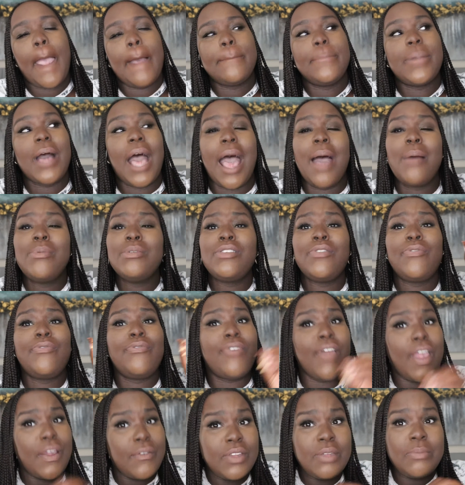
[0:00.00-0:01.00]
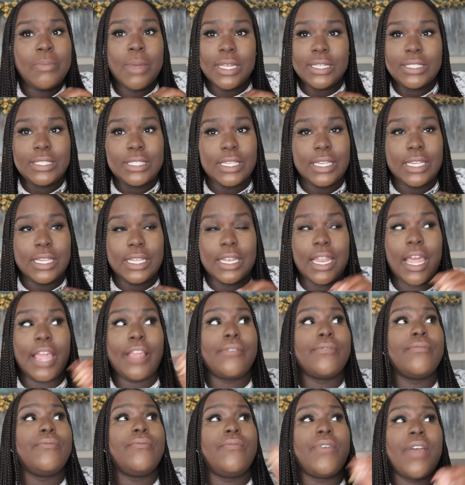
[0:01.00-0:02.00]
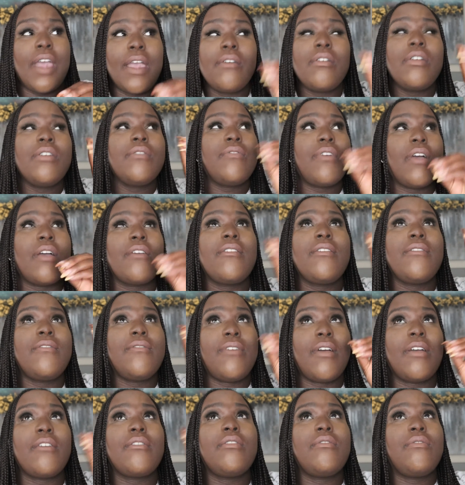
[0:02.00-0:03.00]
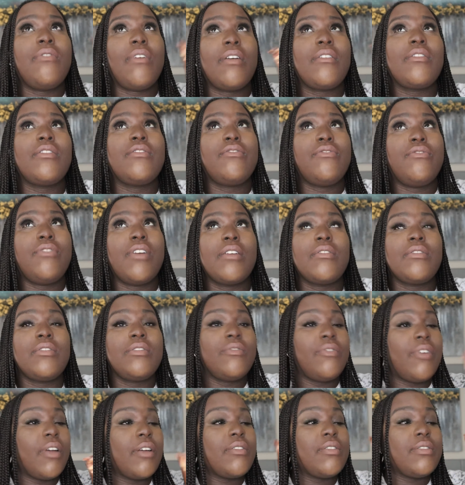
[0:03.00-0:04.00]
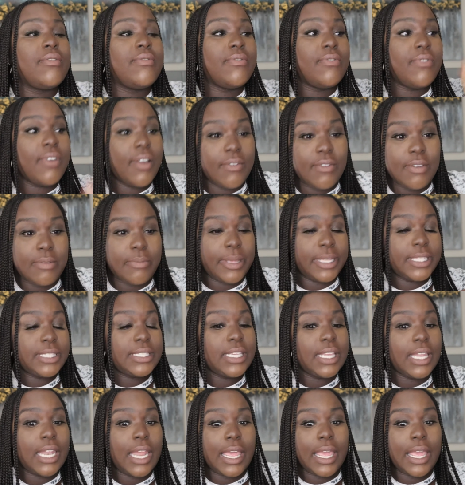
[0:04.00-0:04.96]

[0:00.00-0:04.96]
But I was very messy. Like, very, very, very, very, very, very, very messy.